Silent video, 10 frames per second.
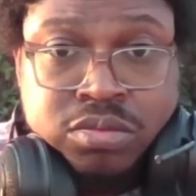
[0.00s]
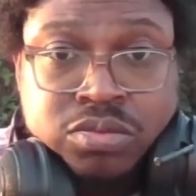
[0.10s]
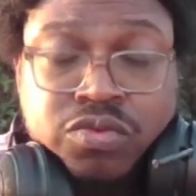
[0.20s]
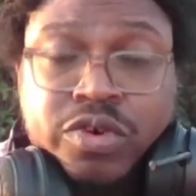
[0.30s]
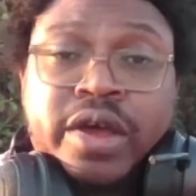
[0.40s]

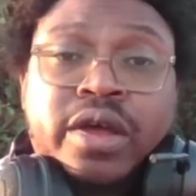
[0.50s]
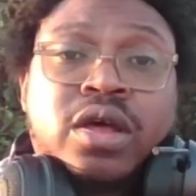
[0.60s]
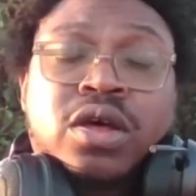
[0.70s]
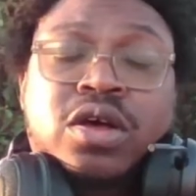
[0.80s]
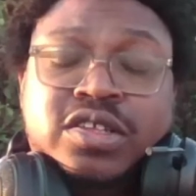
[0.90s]
Right?
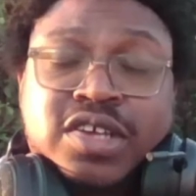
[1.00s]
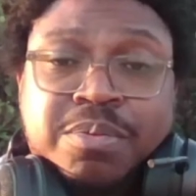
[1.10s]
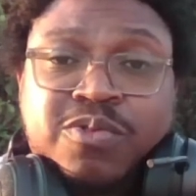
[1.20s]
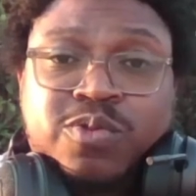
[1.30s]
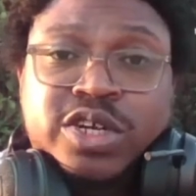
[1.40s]
On top
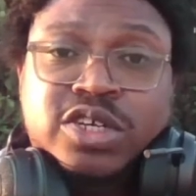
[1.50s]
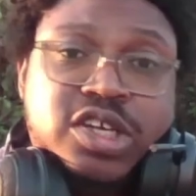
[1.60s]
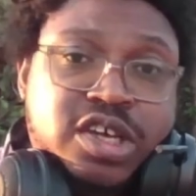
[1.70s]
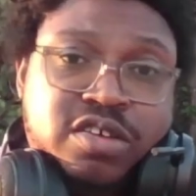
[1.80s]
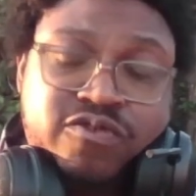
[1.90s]
of which,
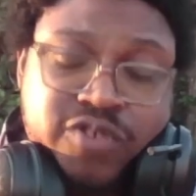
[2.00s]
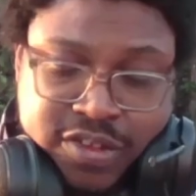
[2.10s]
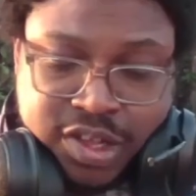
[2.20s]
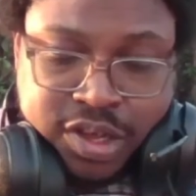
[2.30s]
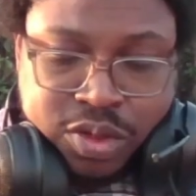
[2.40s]
if it's
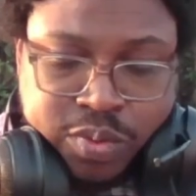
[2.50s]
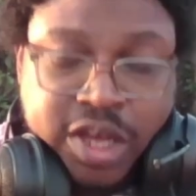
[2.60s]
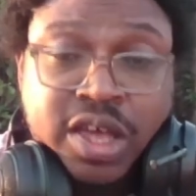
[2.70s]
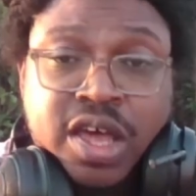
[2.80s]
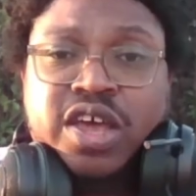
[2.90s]
the other way,
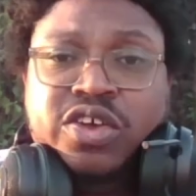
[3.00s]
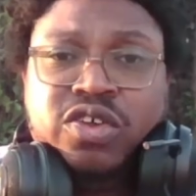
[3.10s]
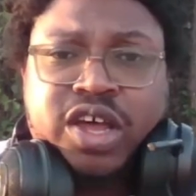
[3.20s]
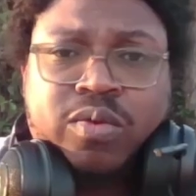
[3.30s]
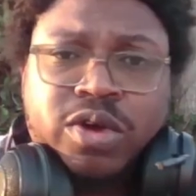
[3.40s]
and you're
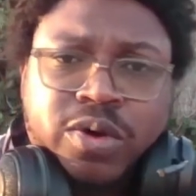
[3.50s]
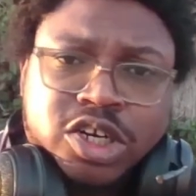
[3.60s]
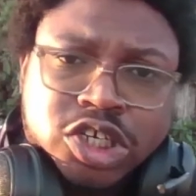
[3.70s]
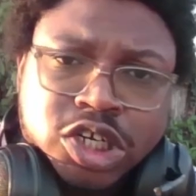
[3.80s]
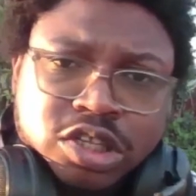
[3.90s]
like, we're going to
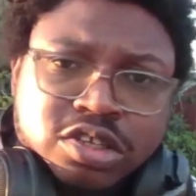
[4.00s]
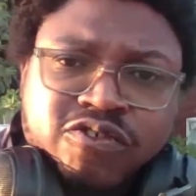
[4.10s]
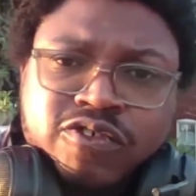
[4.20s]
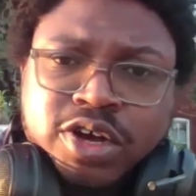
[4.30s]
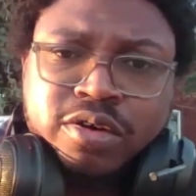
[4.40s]
shut this
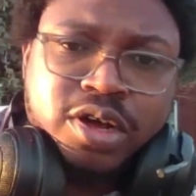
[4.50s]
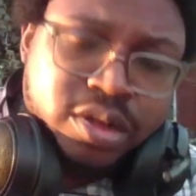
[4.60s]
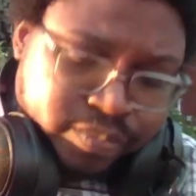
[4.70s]
fucker up,